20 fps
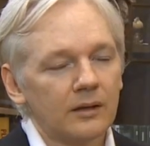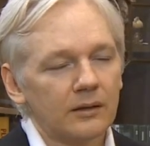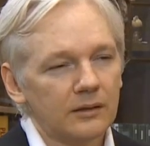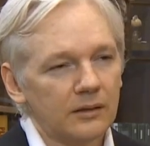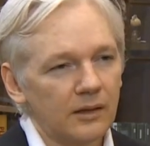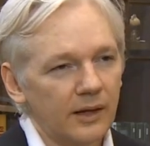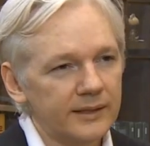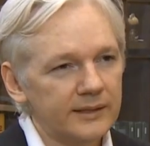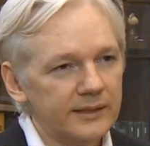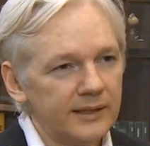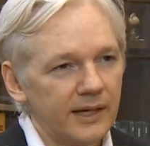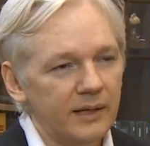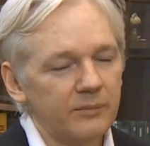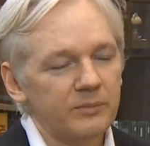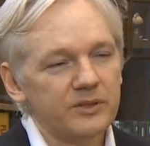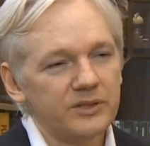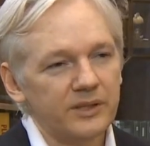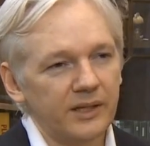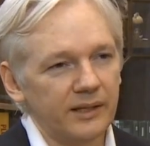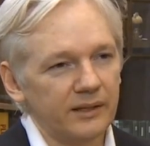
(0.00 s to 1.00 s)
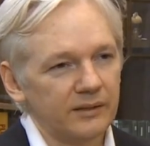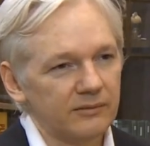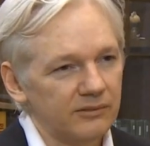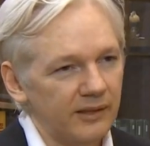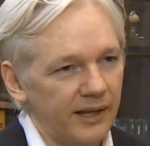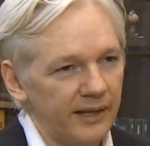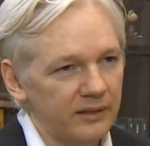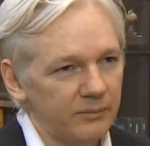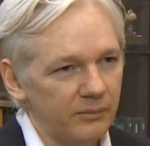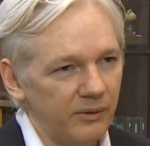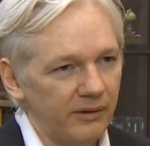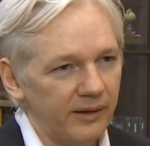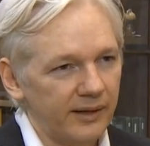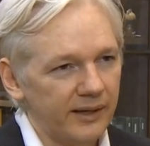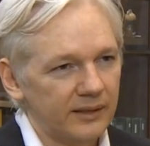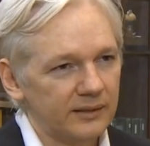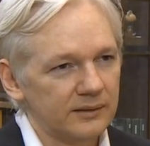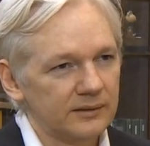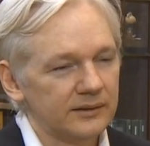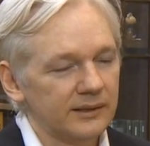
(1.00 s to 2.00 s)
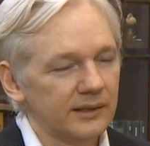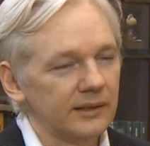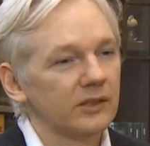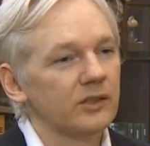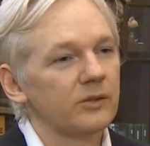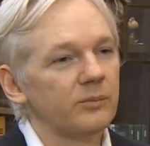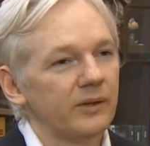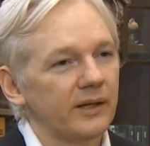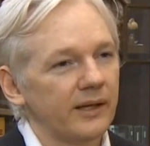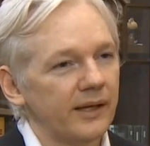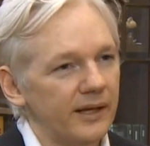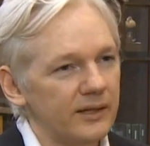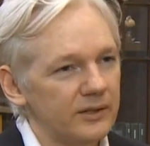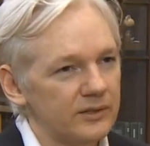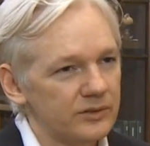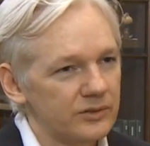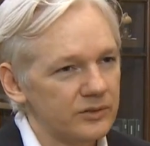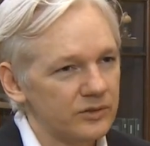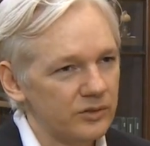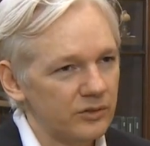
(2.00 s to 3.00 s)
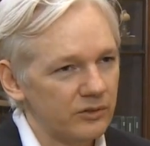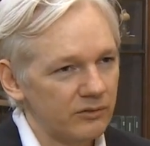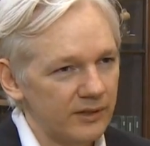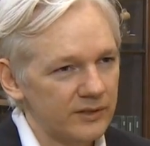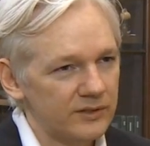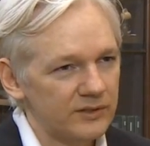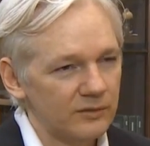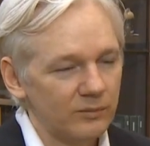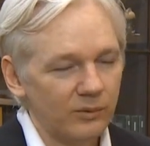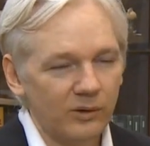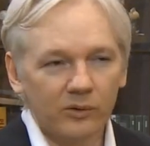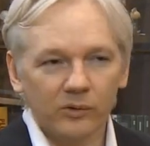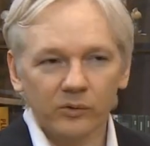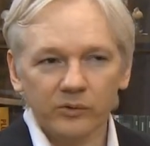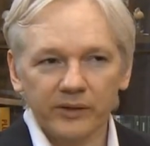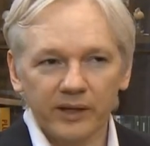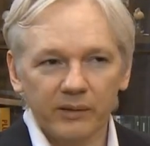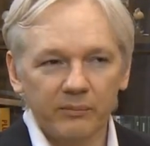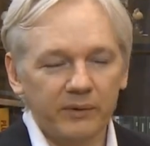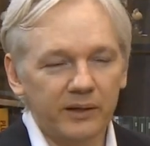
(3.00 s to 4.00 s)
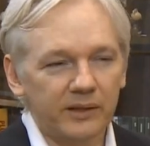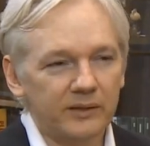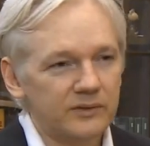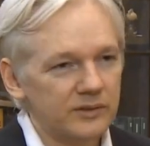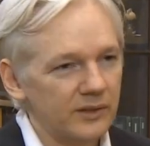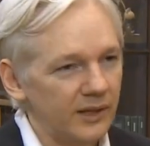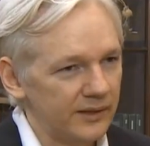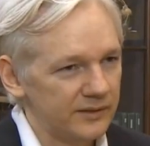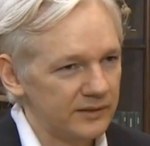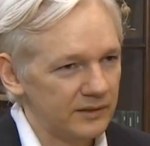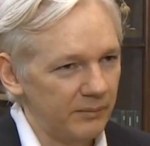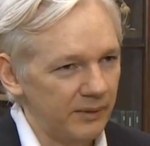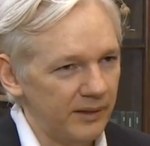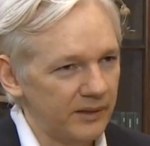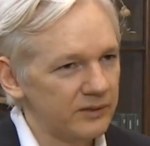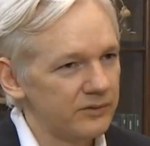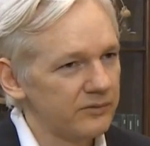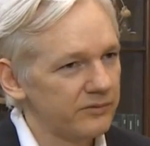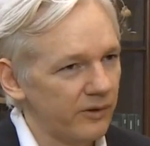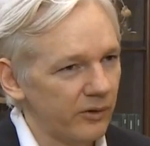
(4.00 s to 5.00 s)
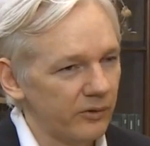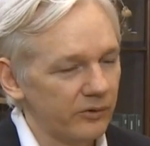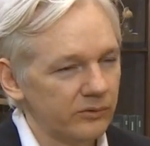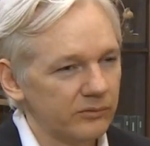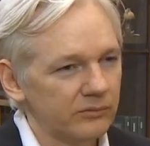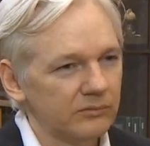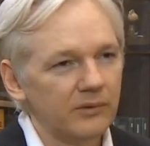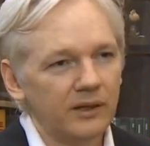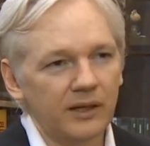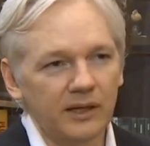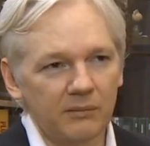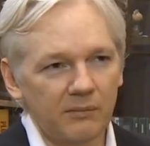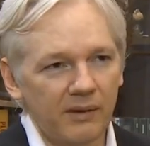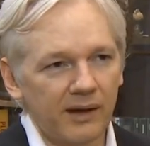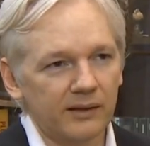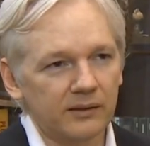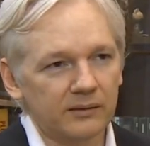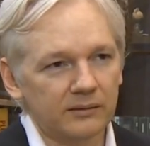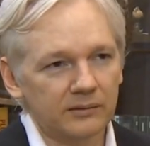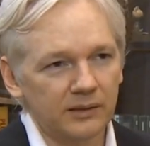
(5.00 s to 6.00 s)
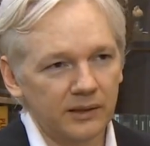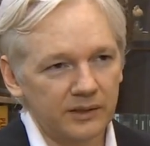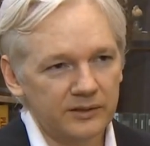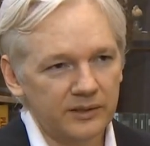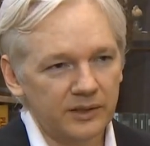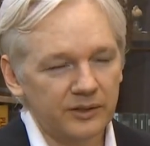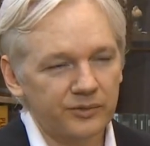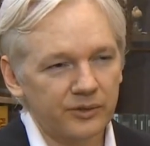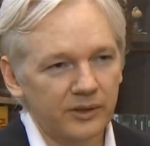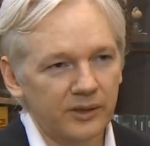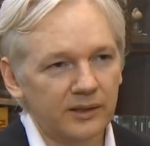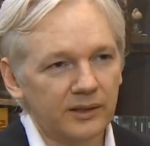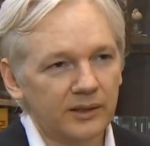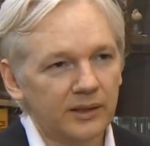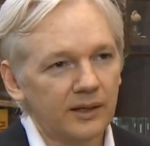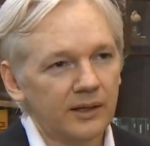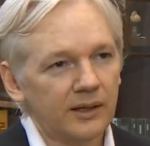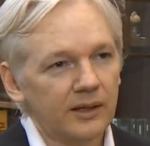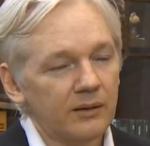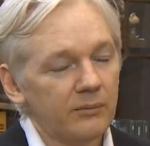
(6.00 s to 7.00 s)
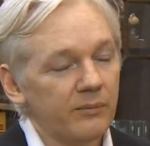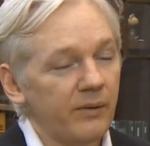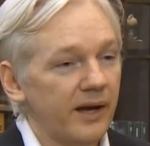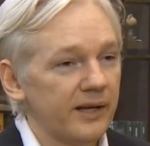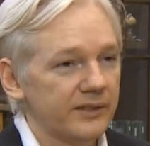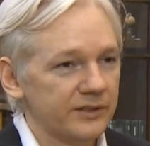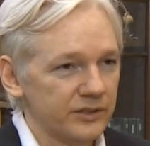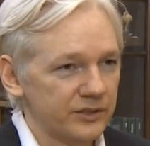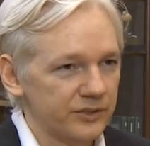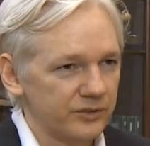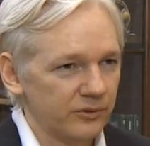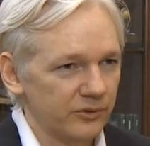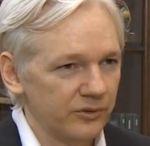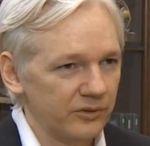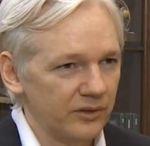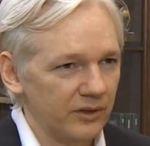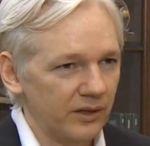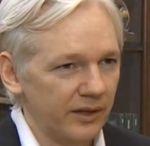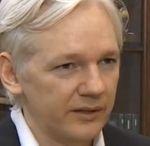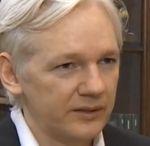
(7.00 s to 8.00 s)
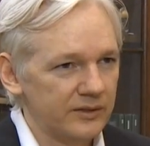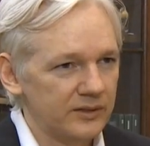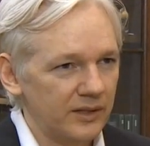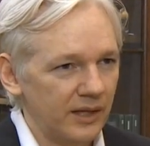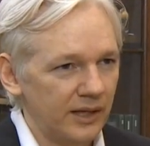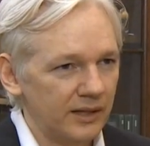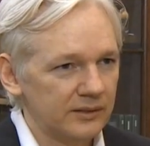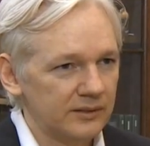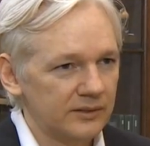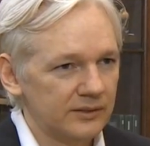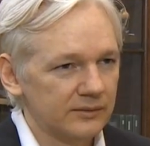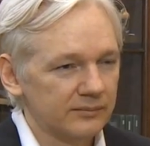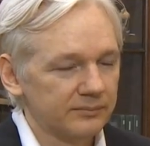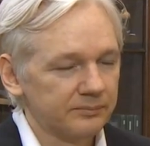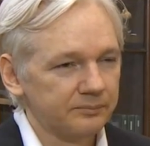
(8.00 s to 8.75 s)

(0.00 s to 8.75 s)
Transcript: 98% of Latin American telecommunications to the rest of the world, that means SMS, phone, email, etc., passes through the United States.